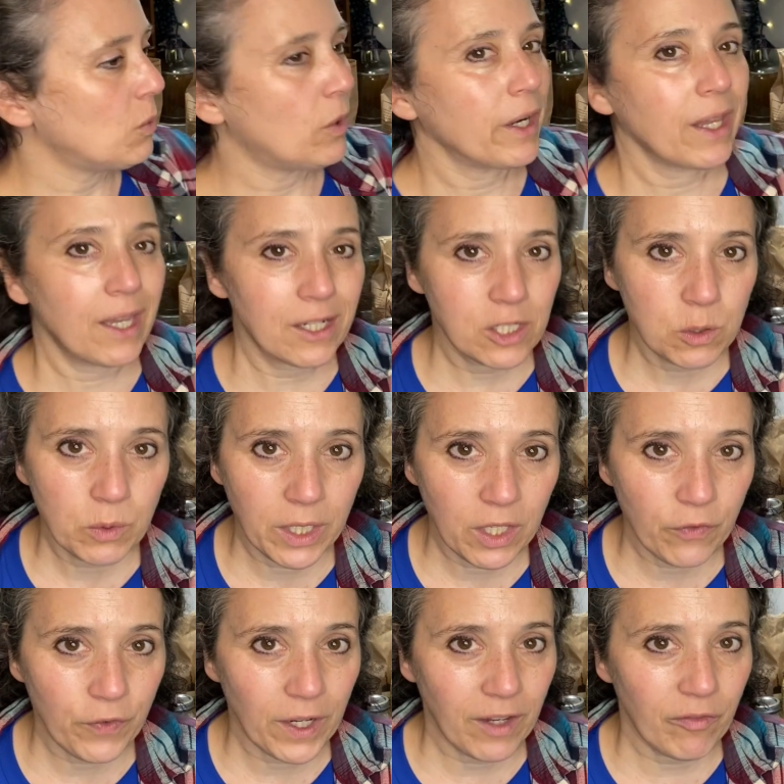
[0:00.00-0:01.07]
want to get
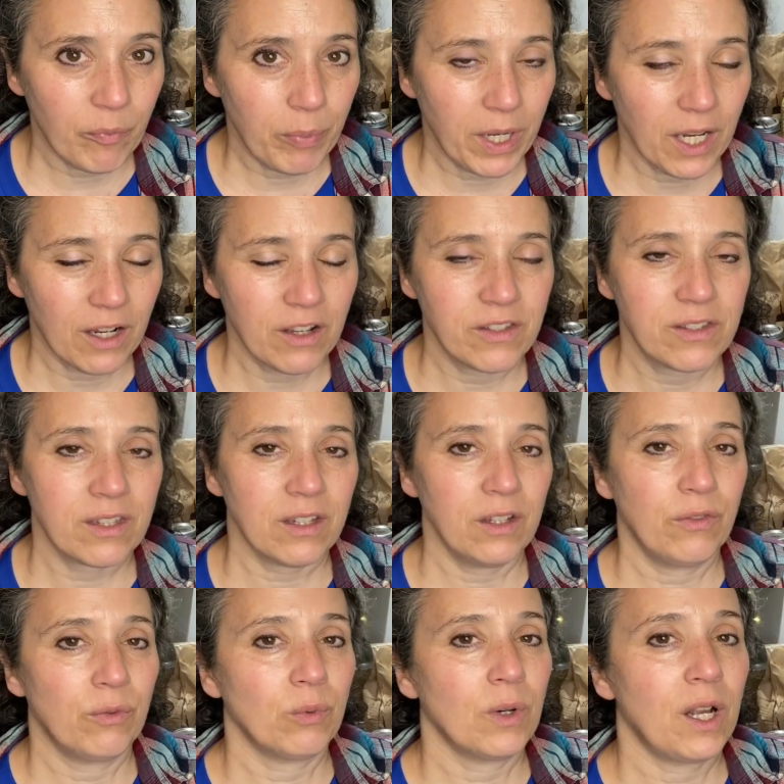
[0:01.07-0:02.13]
25 pounds
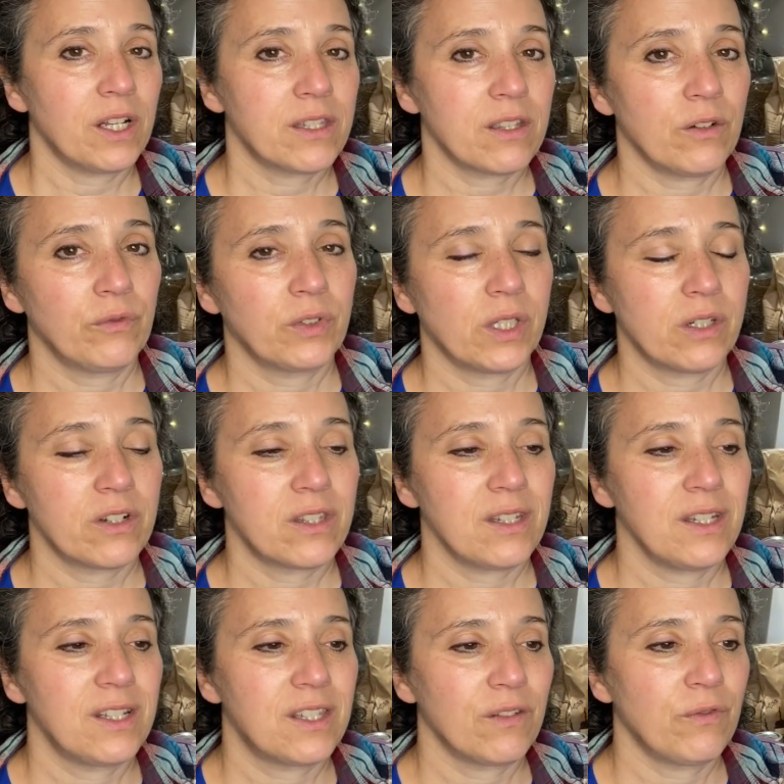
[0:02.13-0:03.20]
of raw sunflower
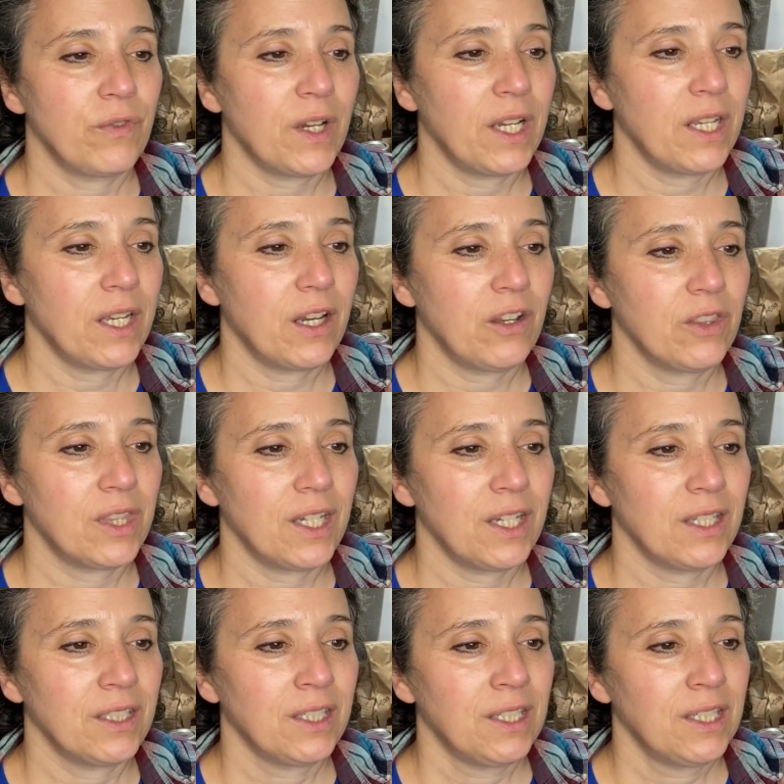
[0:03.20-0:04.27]
seeds and find out
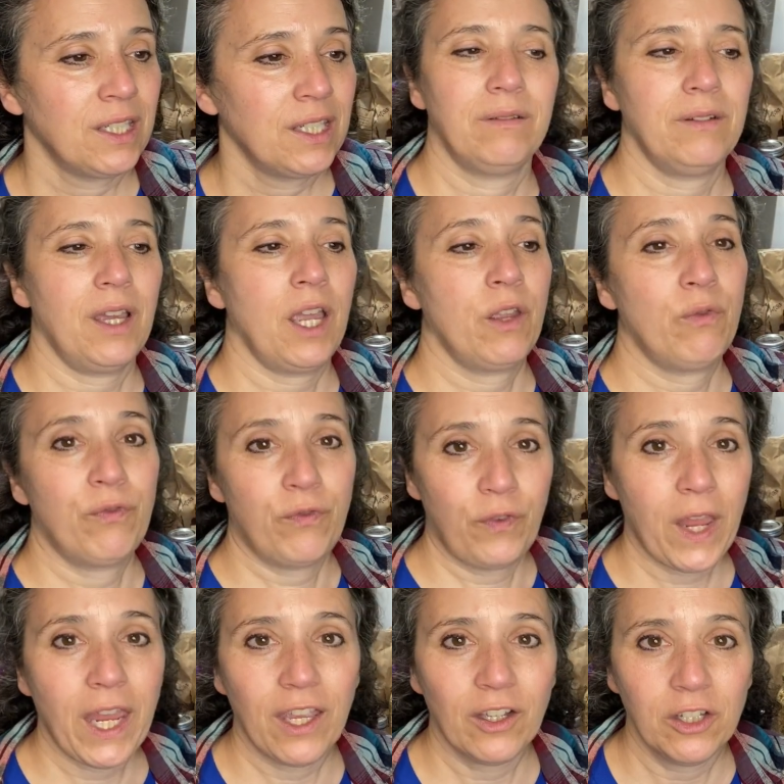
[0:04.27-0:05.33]
that I
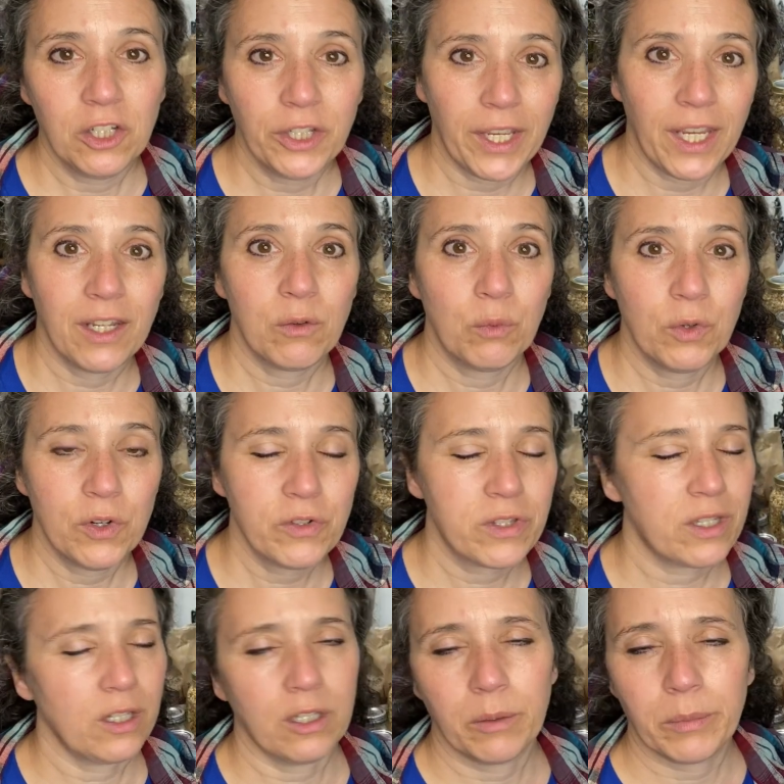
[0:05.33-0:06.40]
failed at
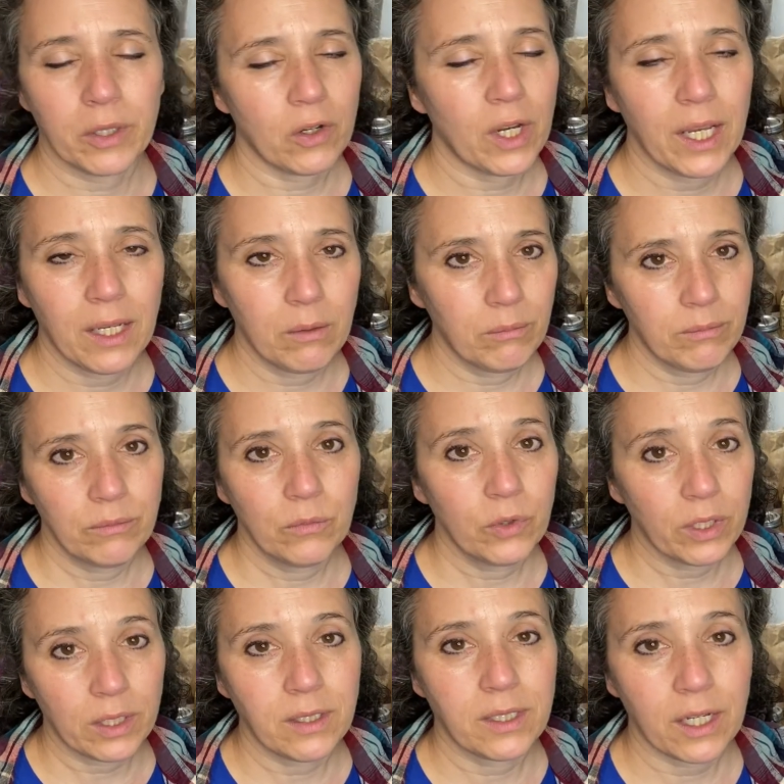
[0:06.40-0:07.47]
roasting them, though I
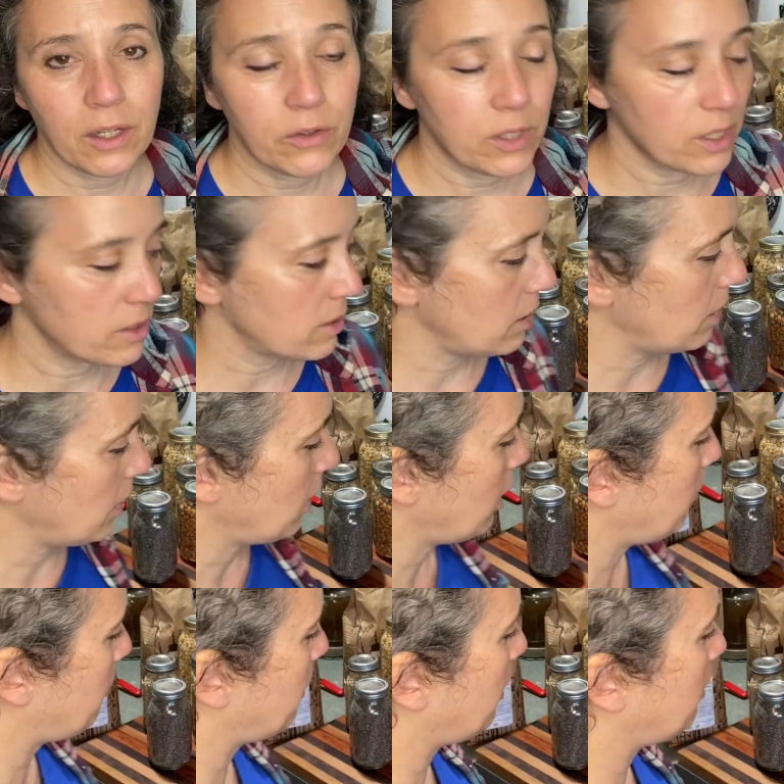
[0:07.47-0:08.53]
really doubt that's going to
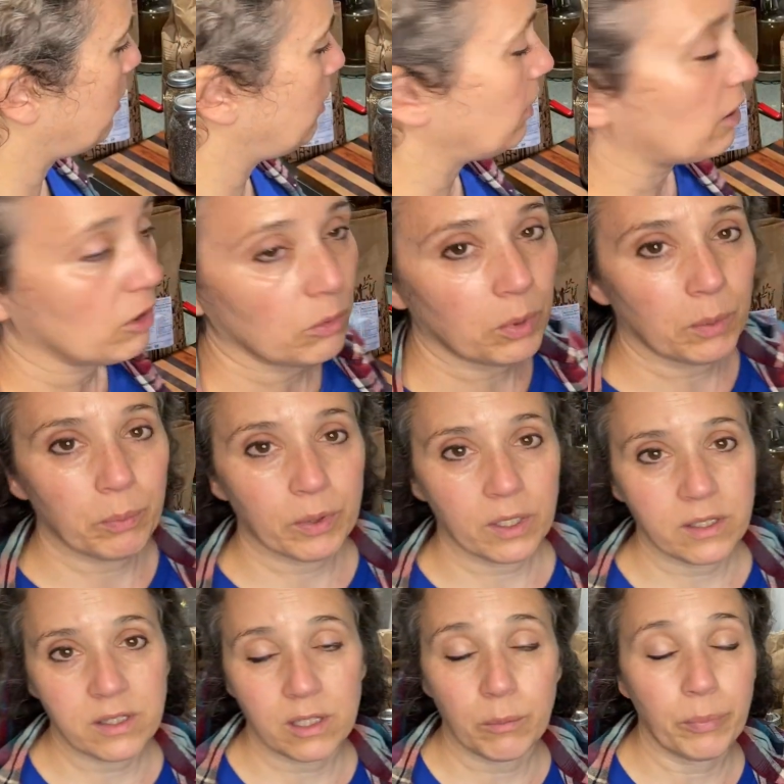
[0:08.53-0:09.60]
happen. I think it'll be pretty
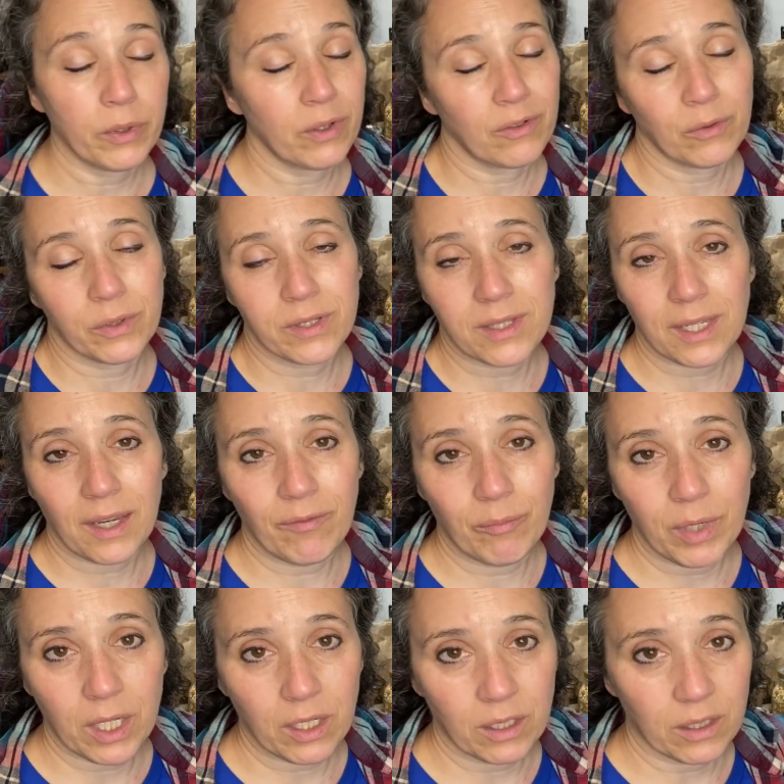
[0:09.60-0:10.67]
simple and we'll save
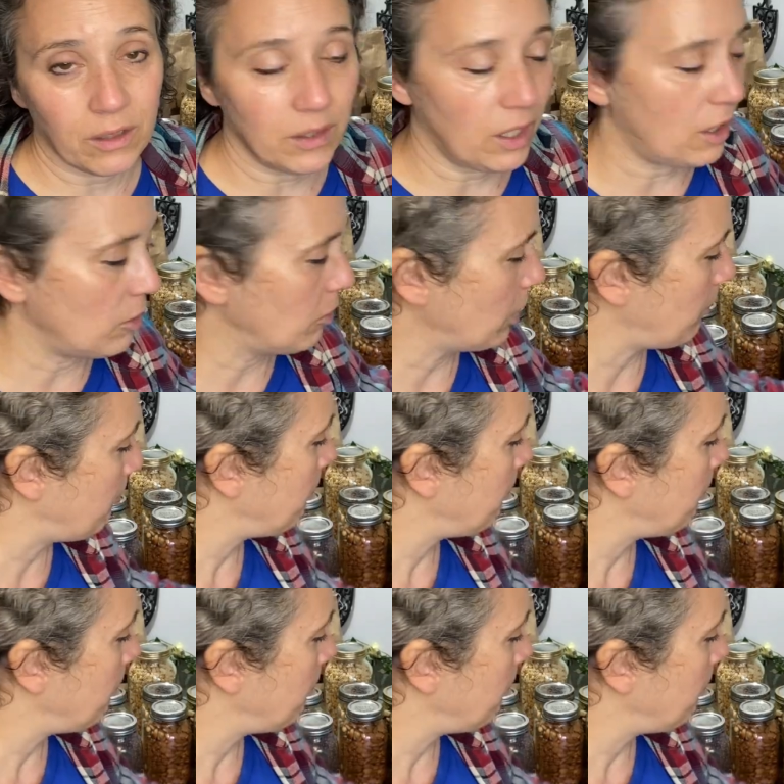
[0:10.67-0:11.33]
money in the long run.